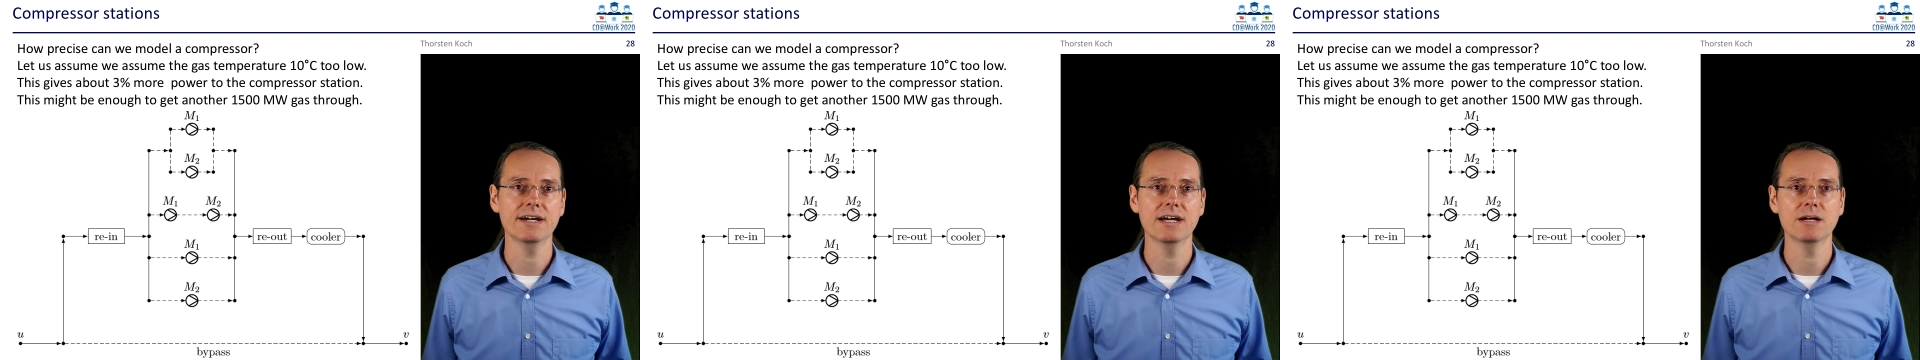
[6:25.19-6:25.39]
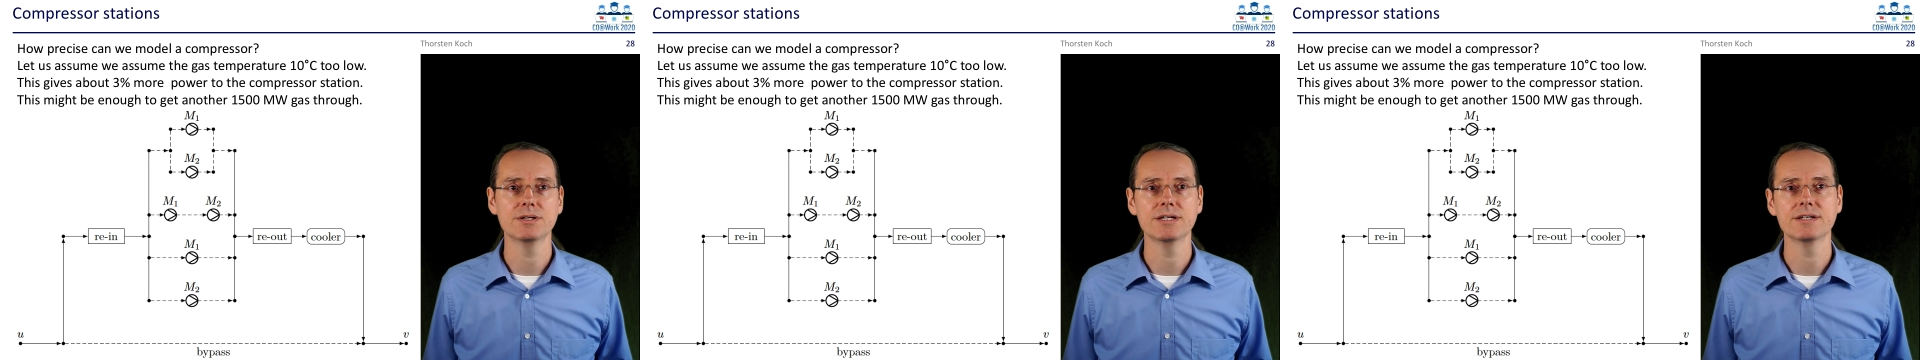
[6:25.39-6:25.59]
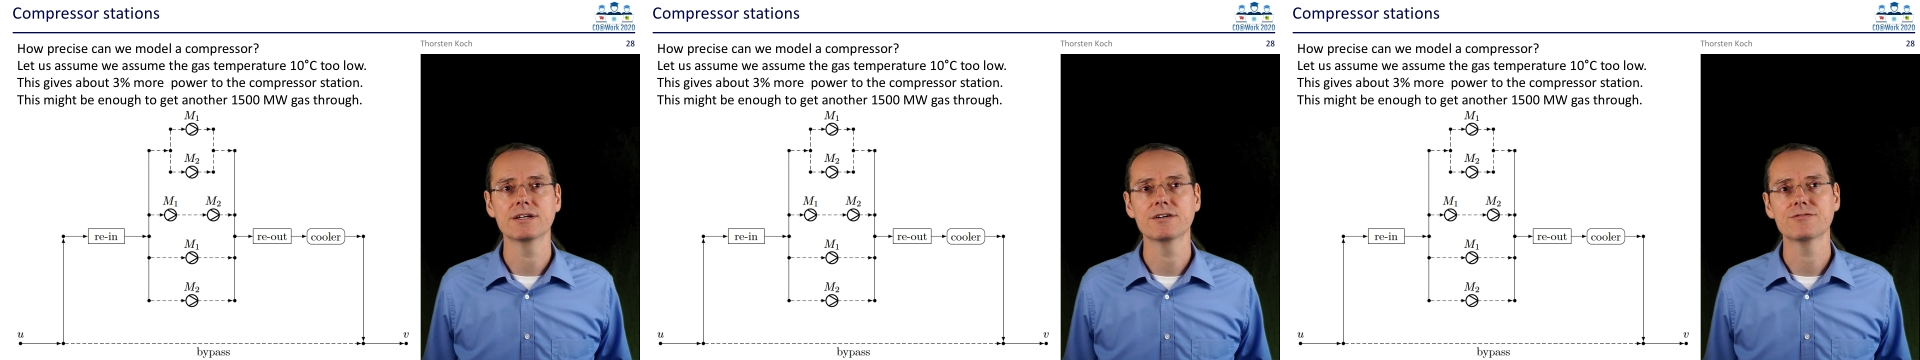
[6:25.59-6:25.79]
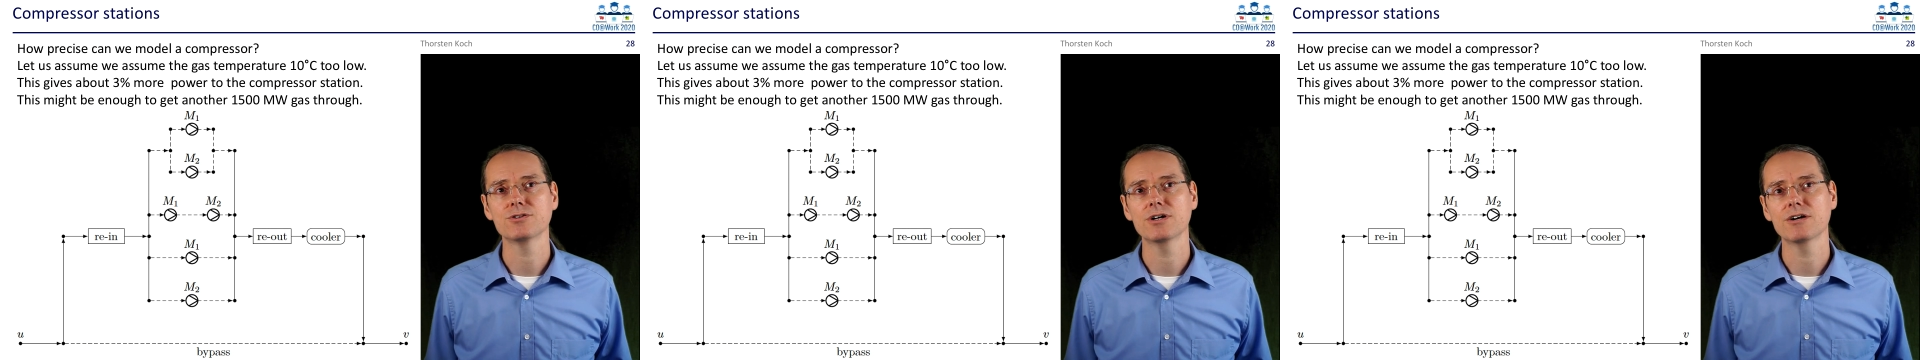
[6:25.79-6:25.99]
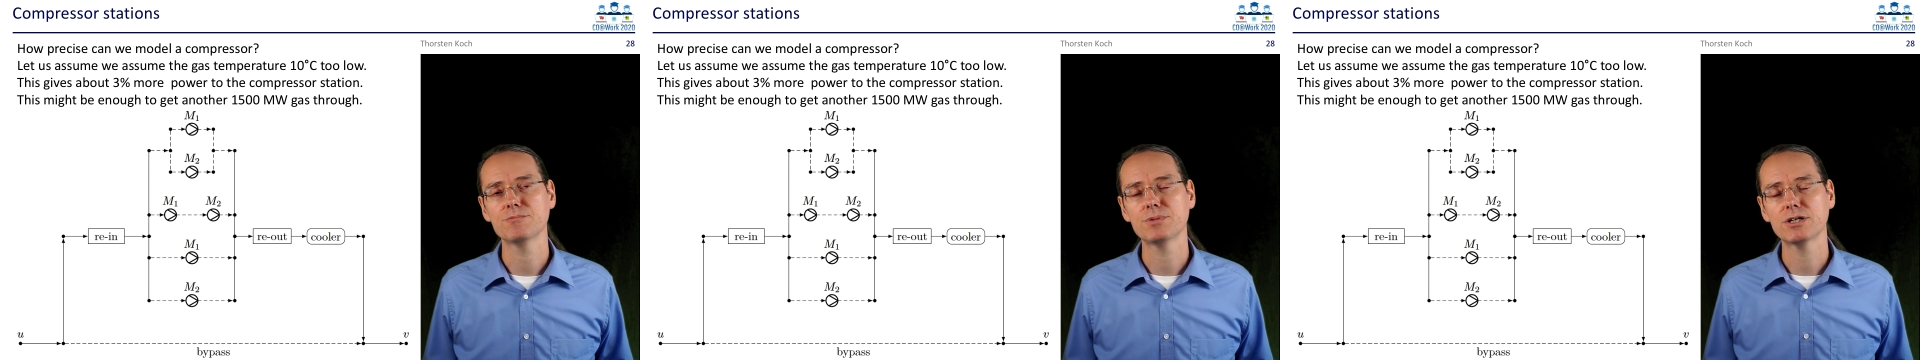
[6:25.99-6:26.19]
I mean, if
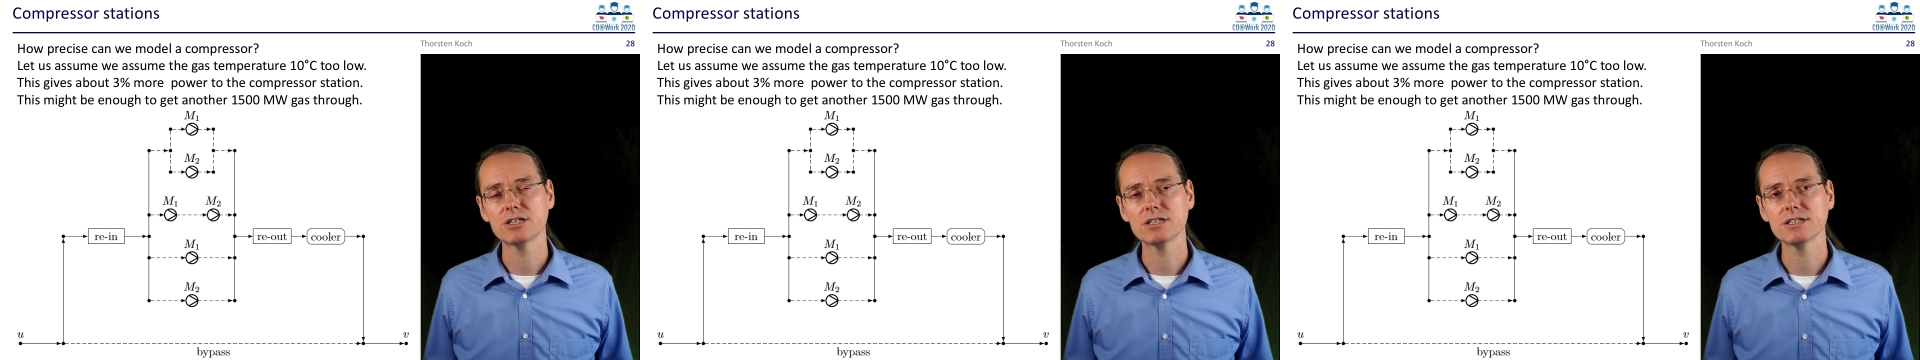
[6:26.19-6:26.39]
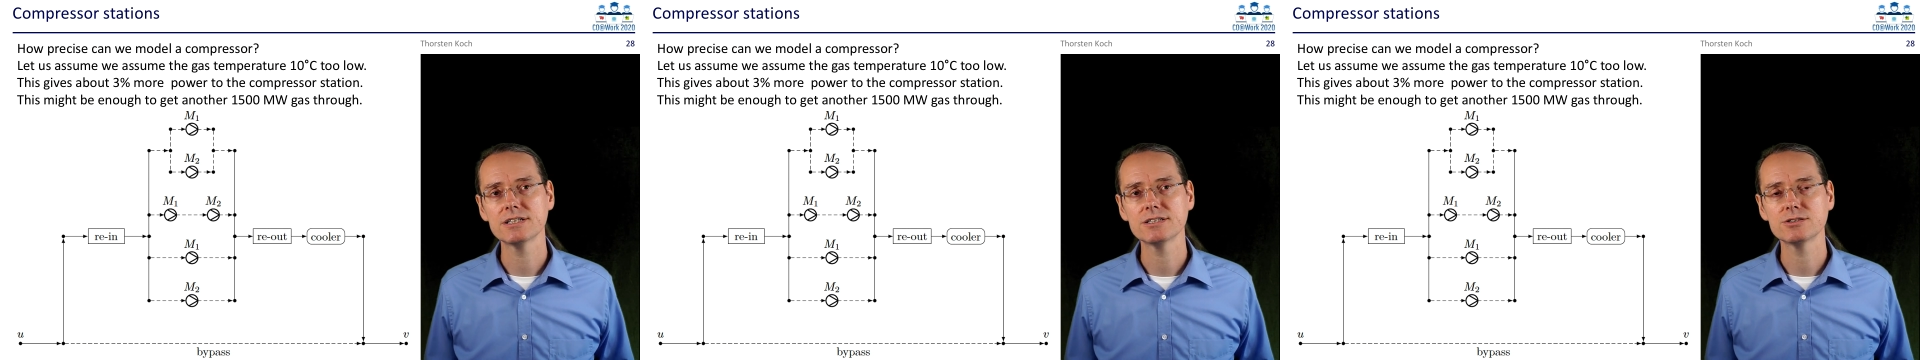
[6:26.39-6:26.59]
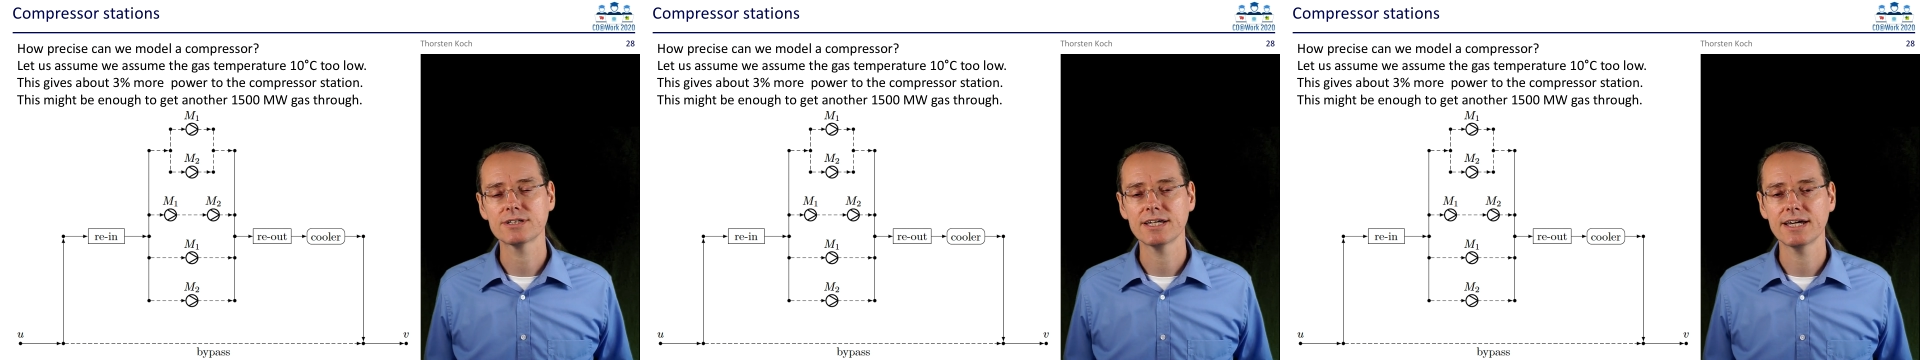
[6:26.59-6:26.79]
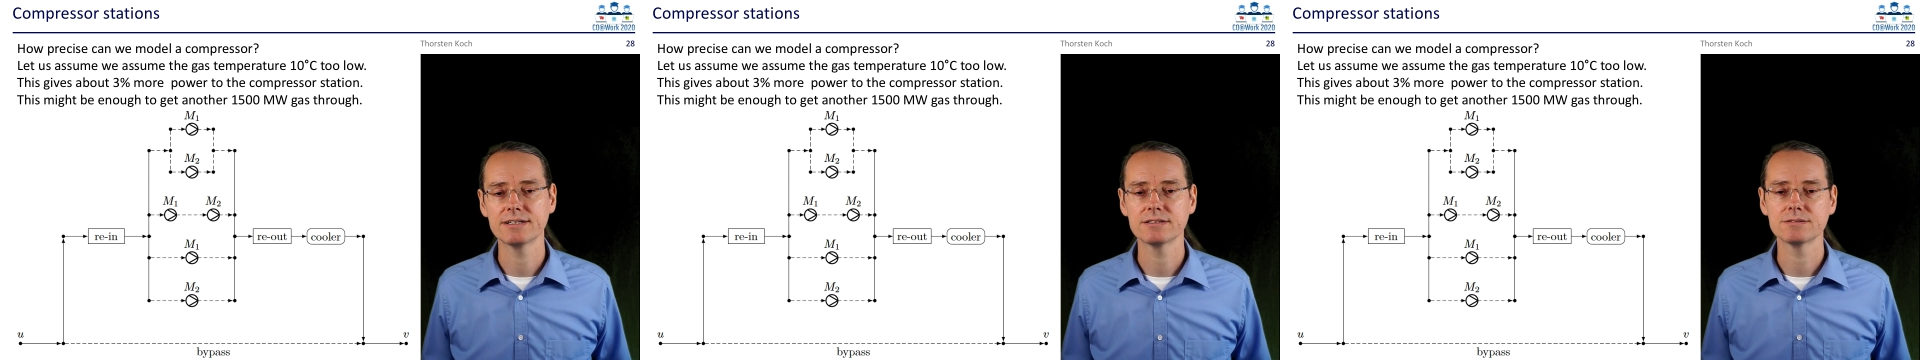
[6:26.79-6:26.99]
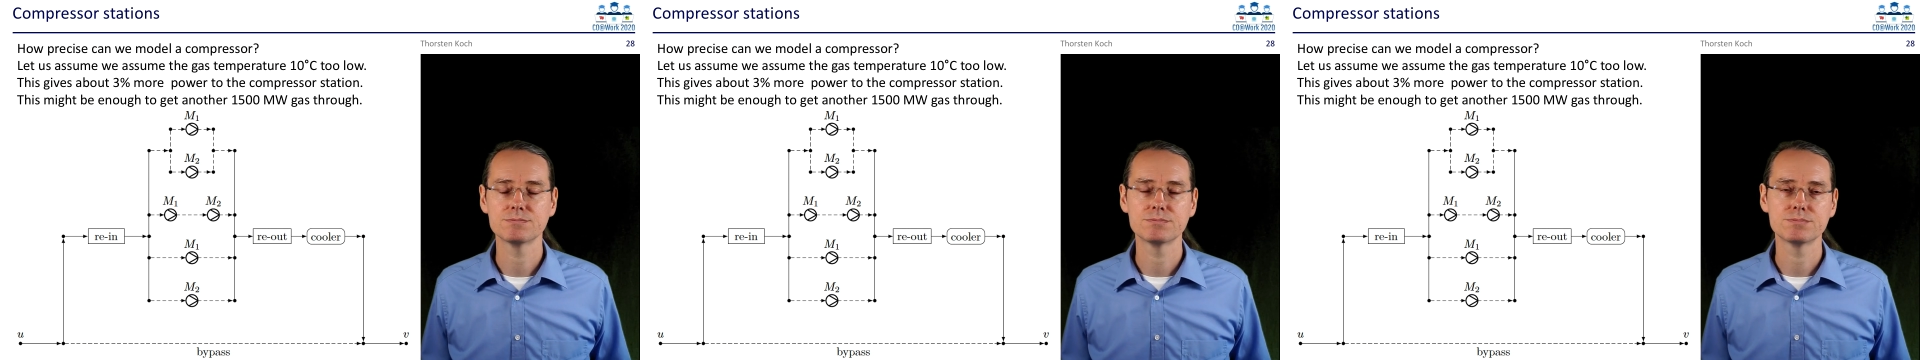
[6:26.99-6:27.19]
you have parallel, you
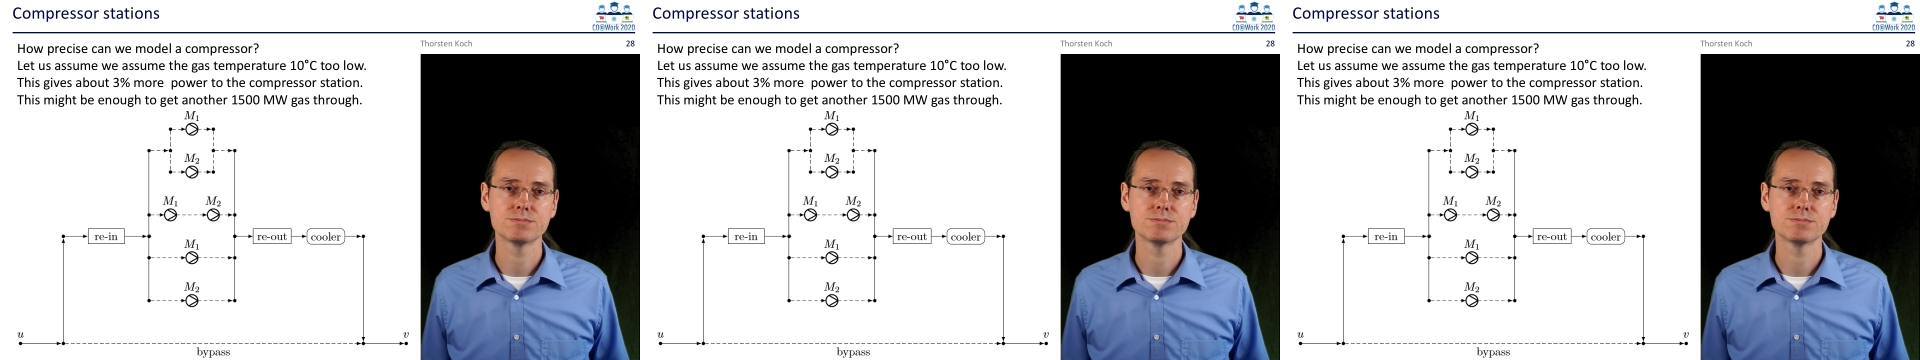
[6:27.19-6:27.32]
can